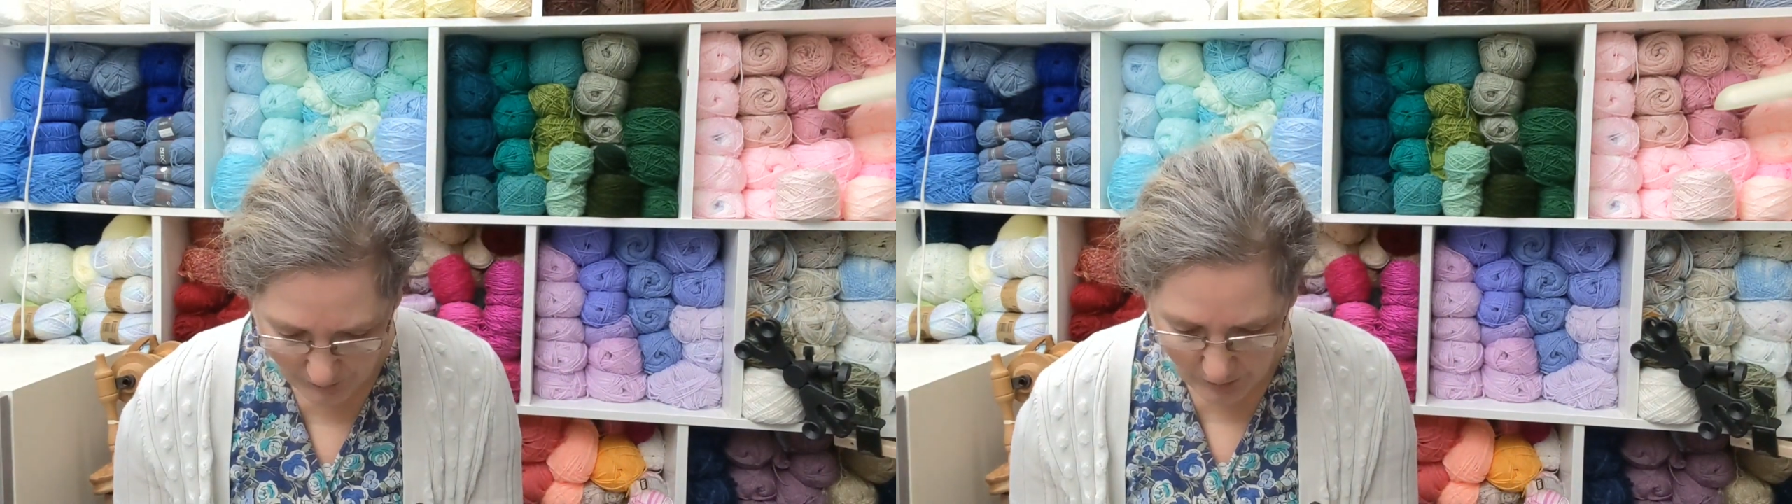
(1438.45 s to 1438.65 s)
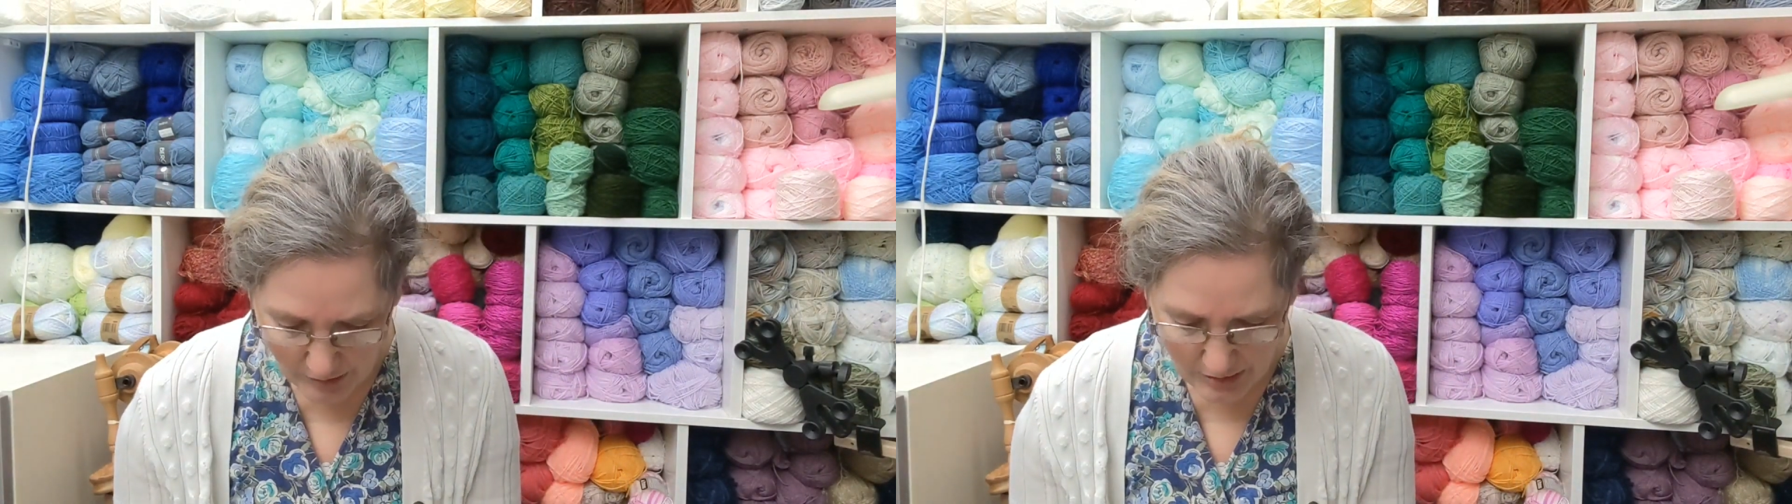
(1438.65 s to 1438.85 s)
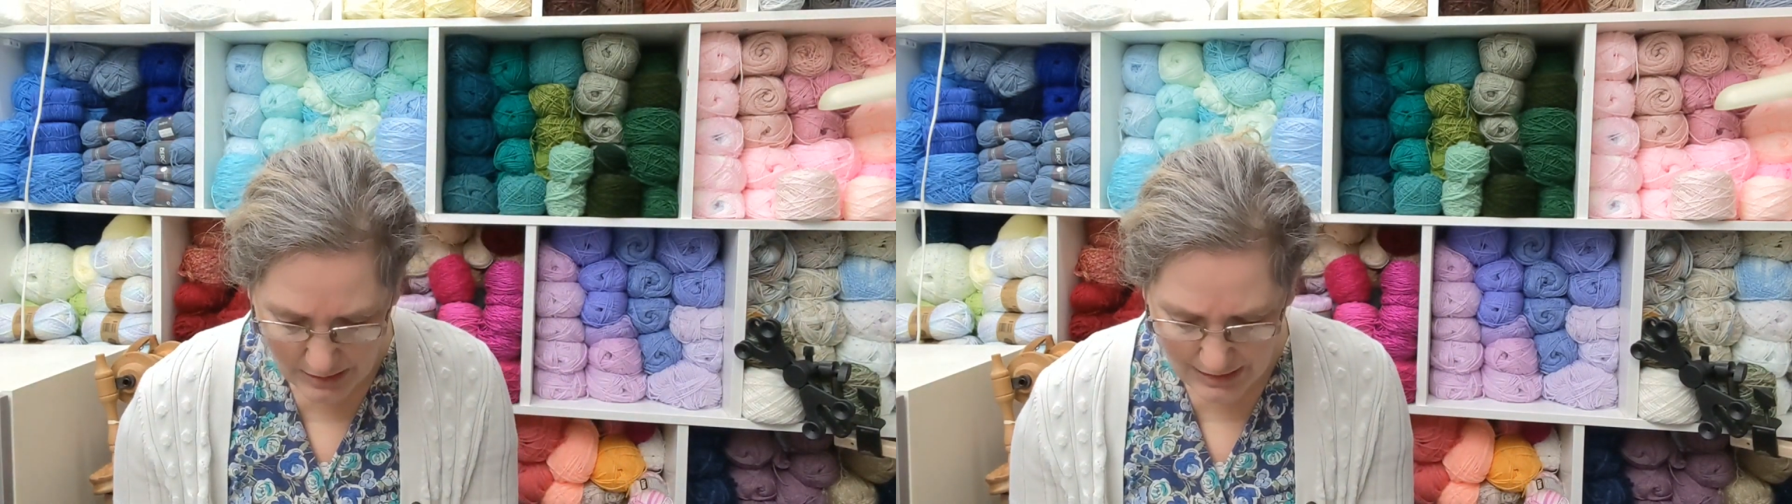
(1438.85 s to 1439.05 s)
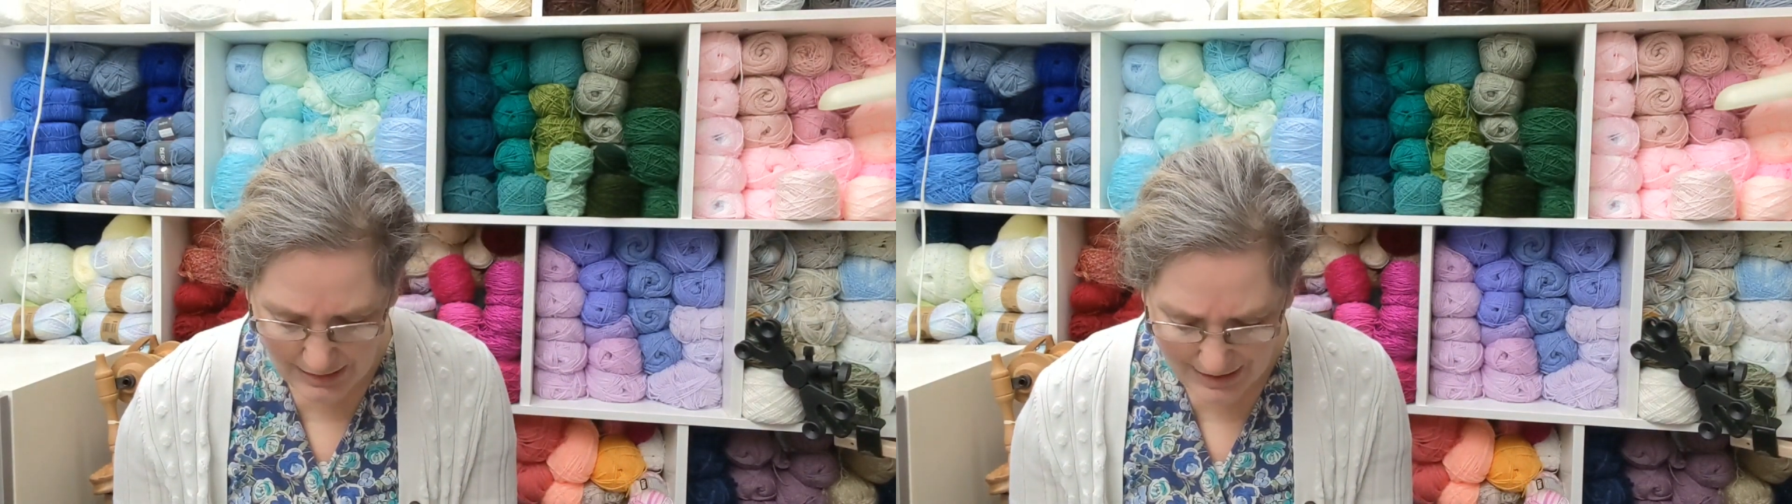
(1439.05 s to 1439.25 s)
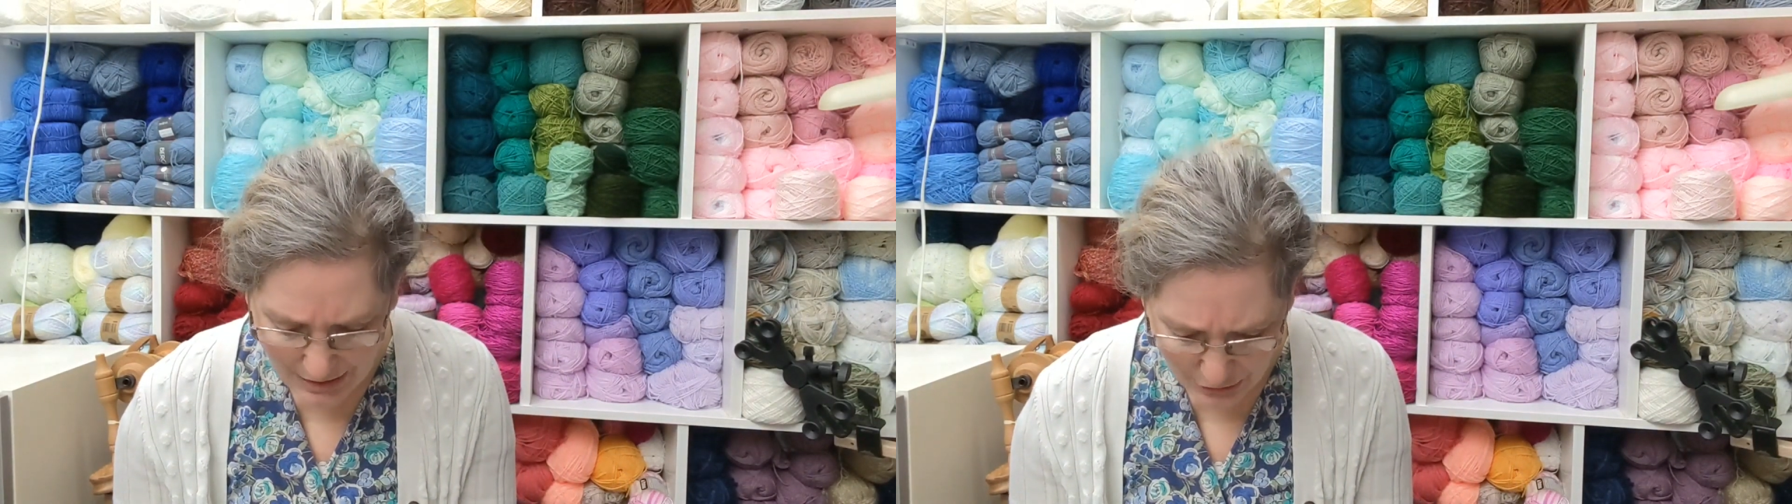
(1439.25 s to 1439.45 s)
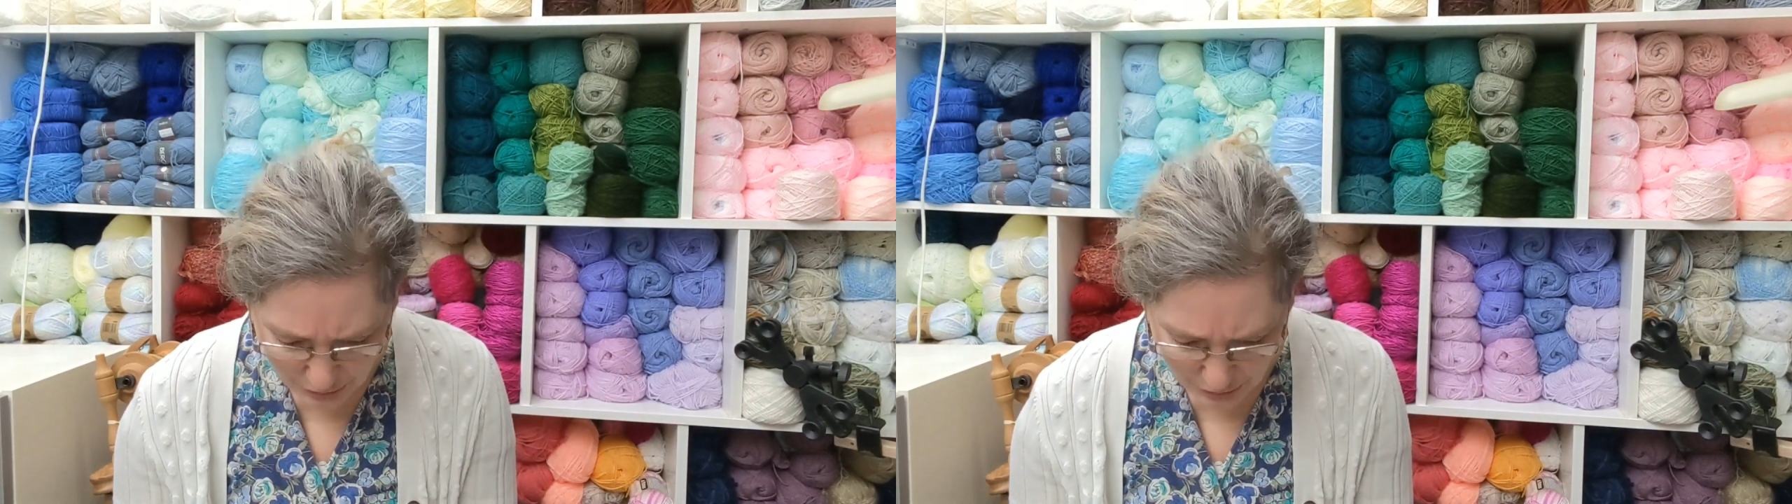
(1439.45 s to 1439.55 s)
Well, it's a ladies'